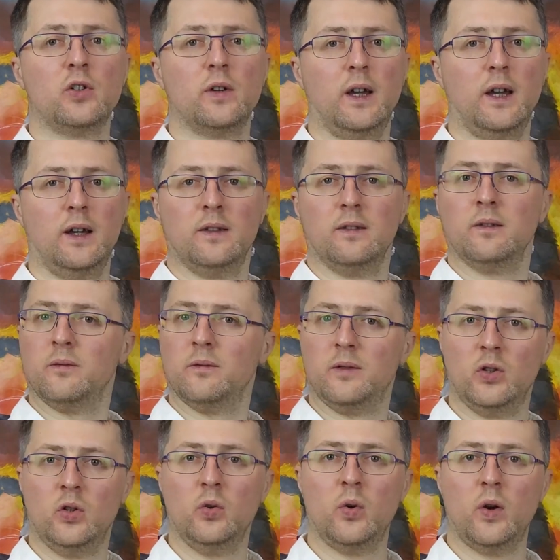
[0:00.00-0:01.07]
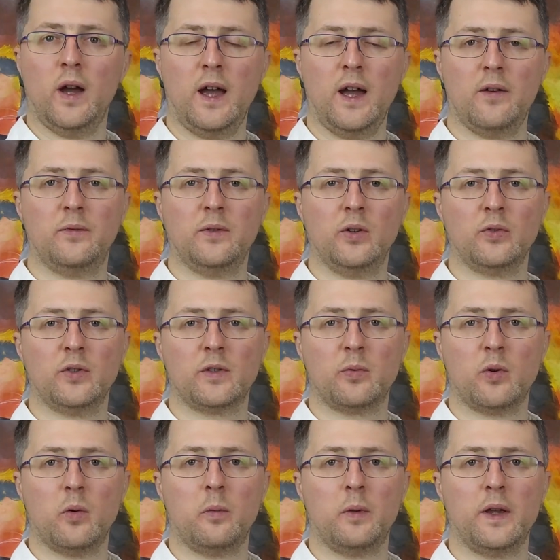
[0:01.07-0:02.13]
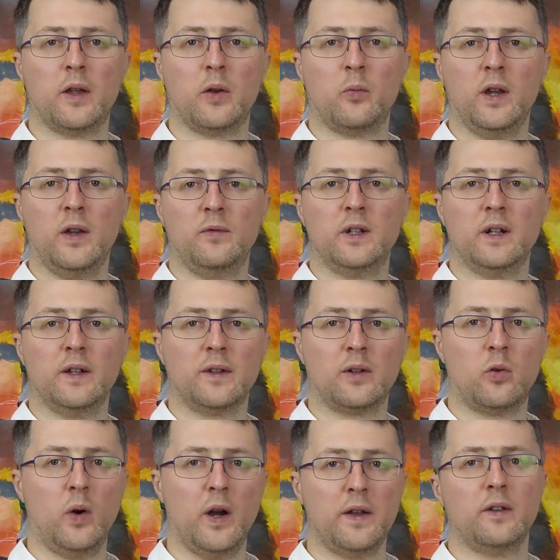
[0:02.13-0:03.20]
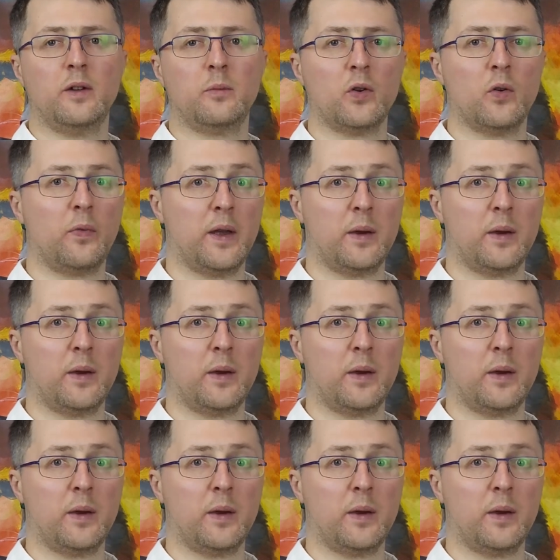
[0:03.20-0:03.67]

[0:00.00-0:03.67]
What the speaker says: and you have noticed probably that we've done quite a number of them